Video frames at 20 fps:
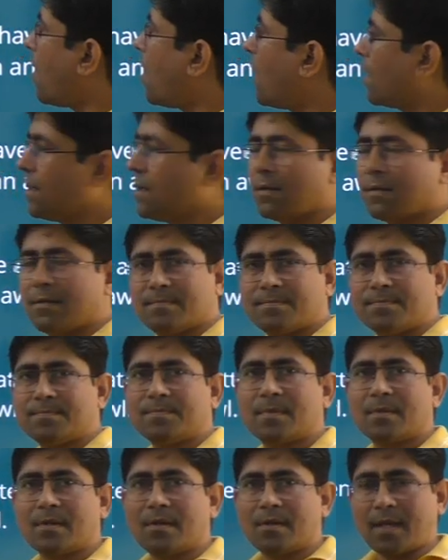all.
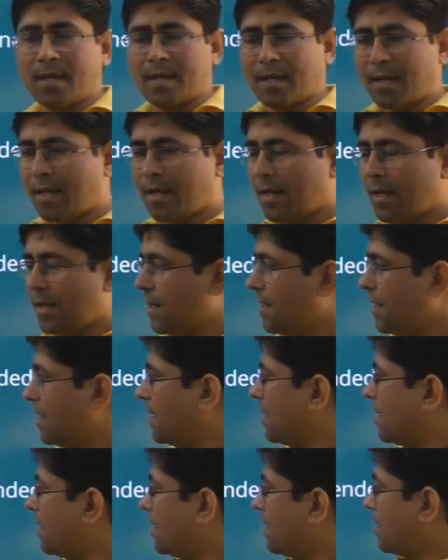Okay,
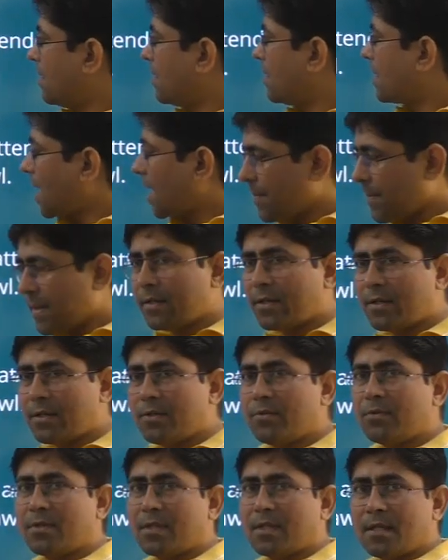carpenter
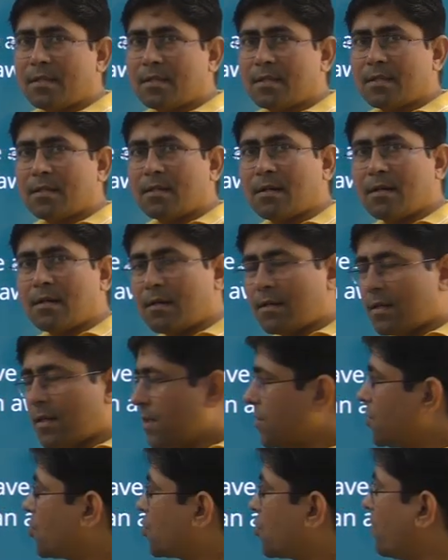used this
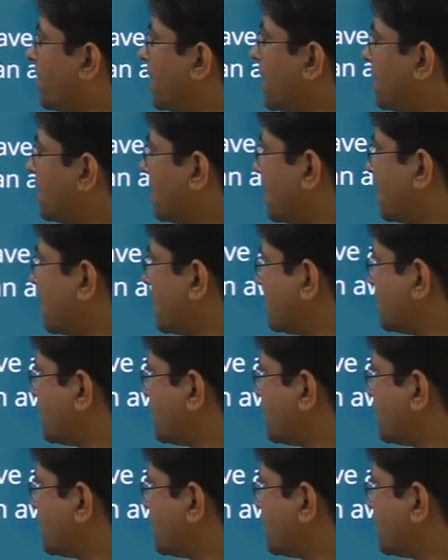instrument